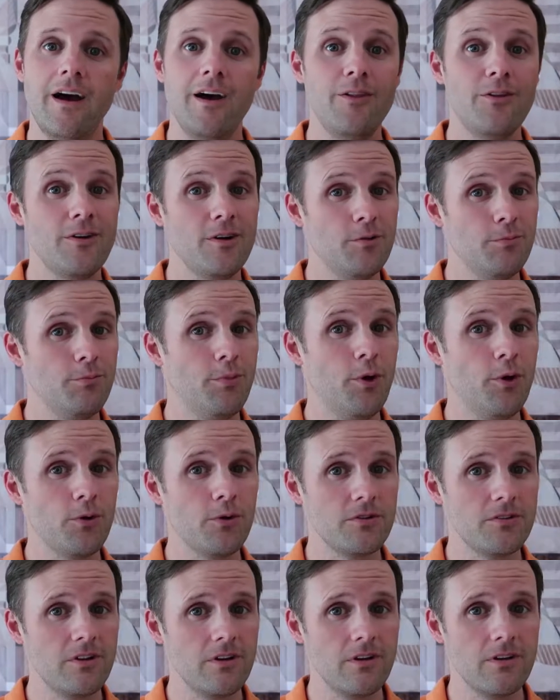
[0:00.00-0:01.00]
I look at
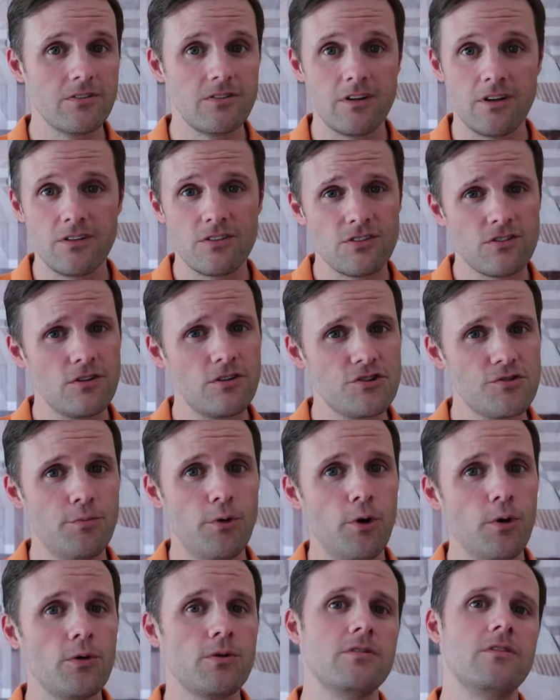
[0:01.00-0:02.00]
poker tells and I search
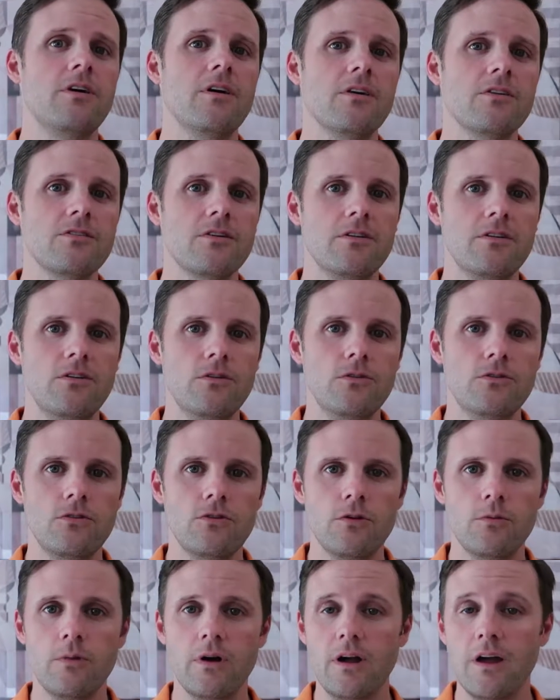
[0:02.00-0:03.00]
poker tells on
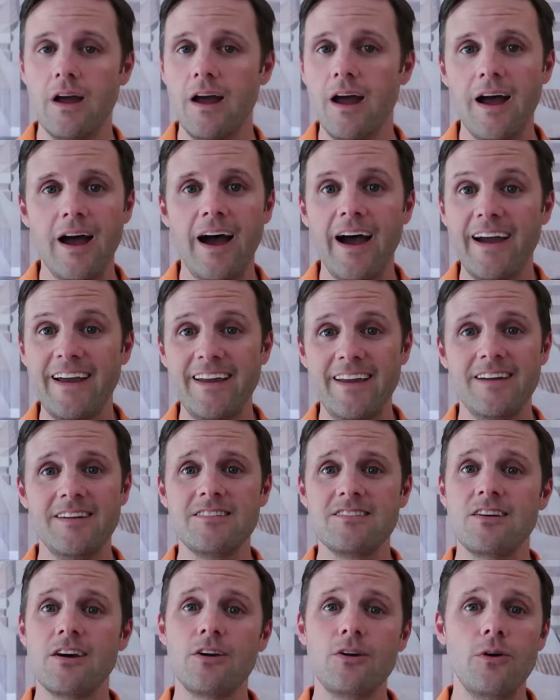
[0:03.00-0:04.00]
YouTube. I
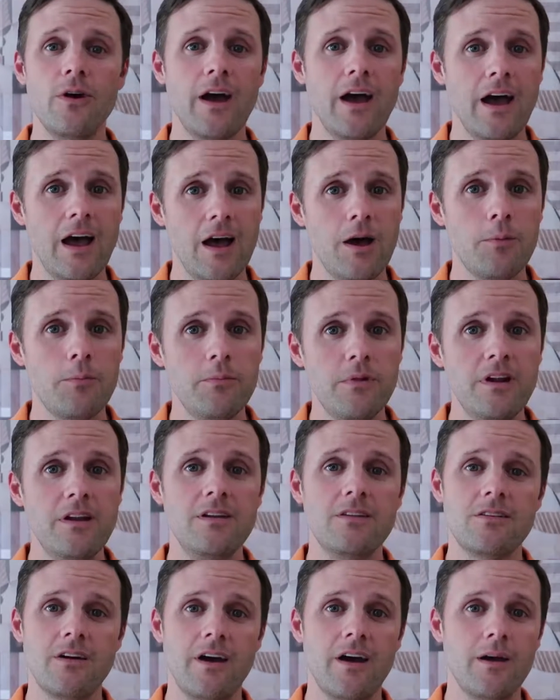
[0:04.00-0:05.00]
can't tell you how
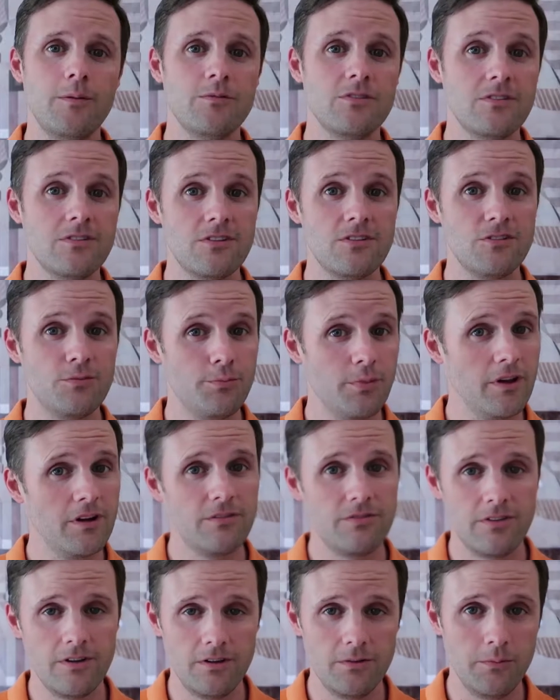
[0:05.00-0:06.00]
many times this has
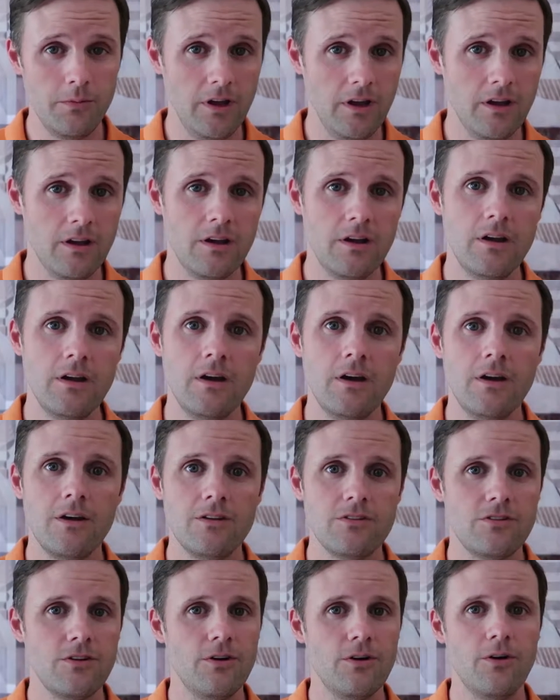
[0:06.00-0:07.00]
benefited me.
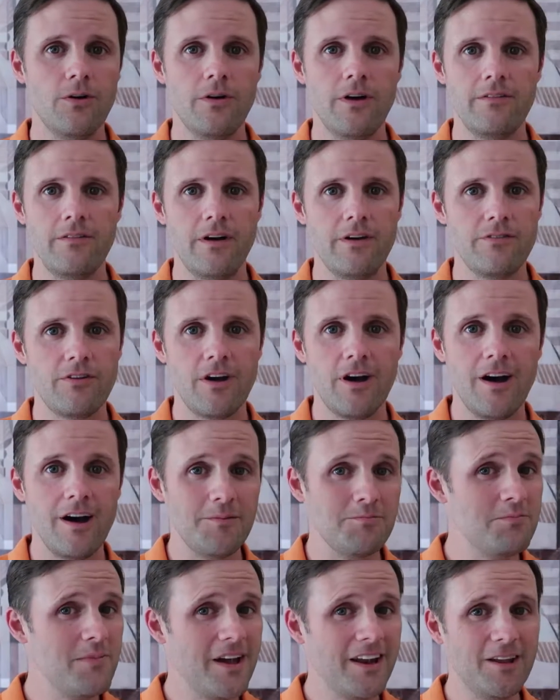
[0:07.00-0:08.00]
So I've
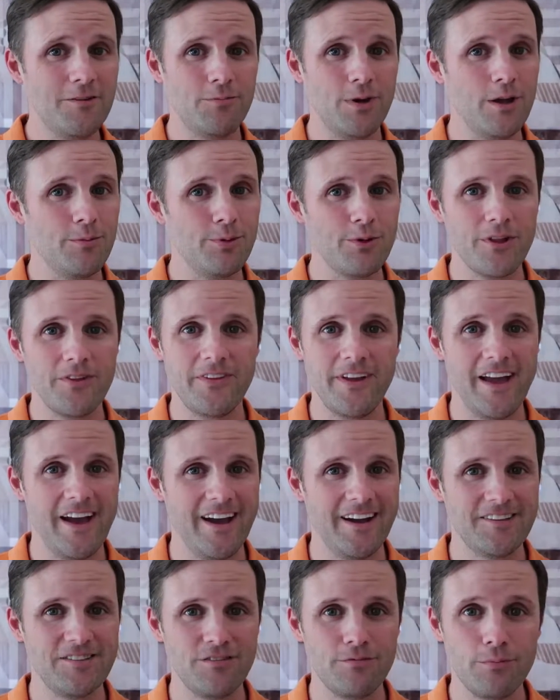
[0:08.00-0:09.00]
caught many people in the
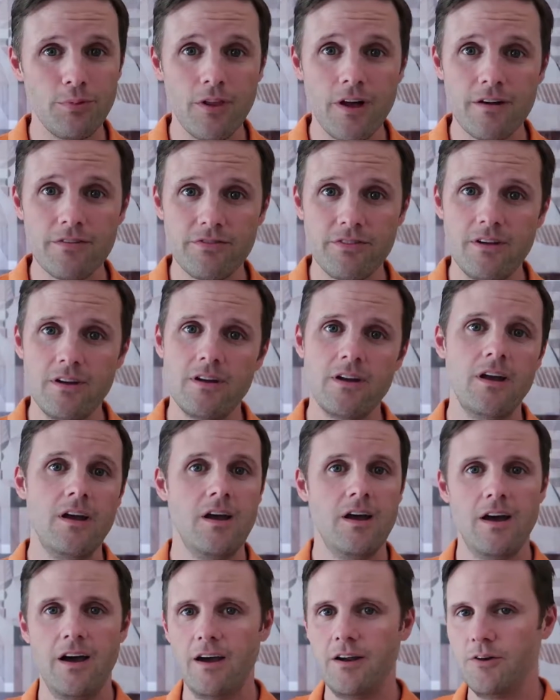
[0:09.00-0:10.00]
act of bluffing.
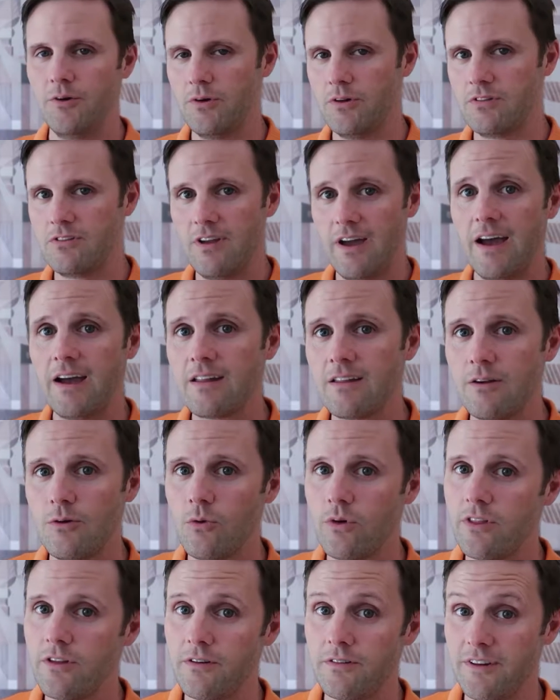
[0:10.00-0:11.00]
I know exactly
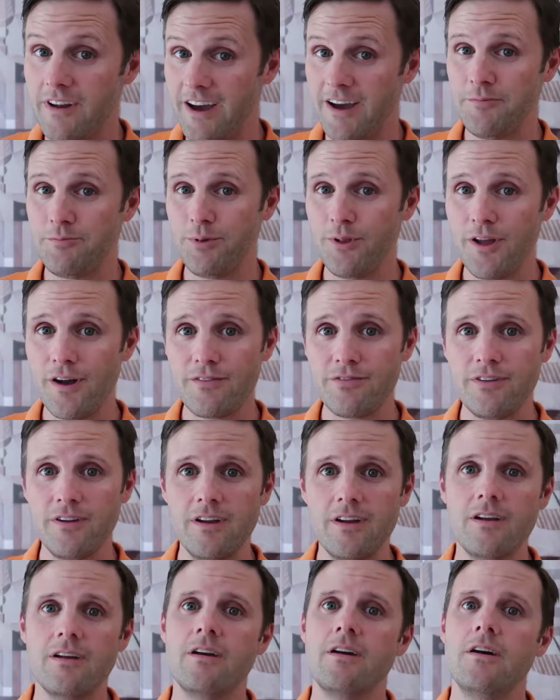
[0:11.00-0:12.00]
when they're not
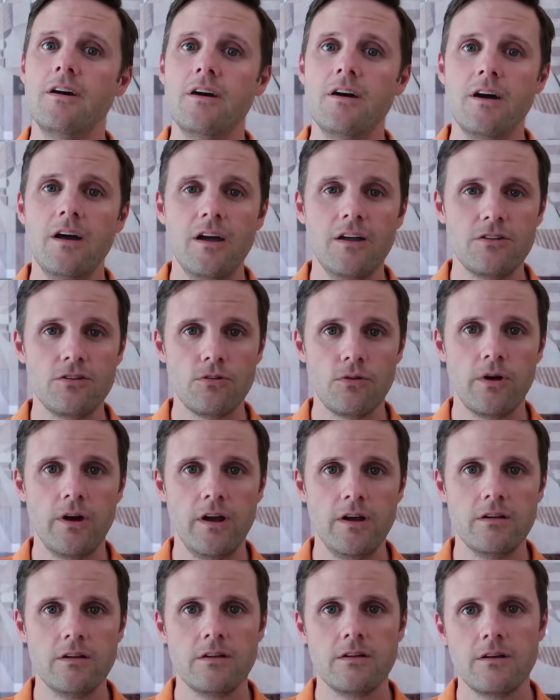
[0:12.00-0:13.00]
bluffing. It's
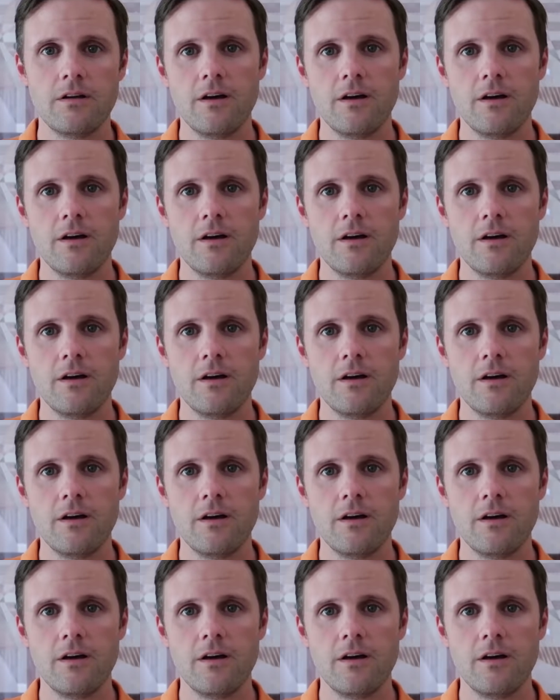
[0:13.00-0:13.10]
great.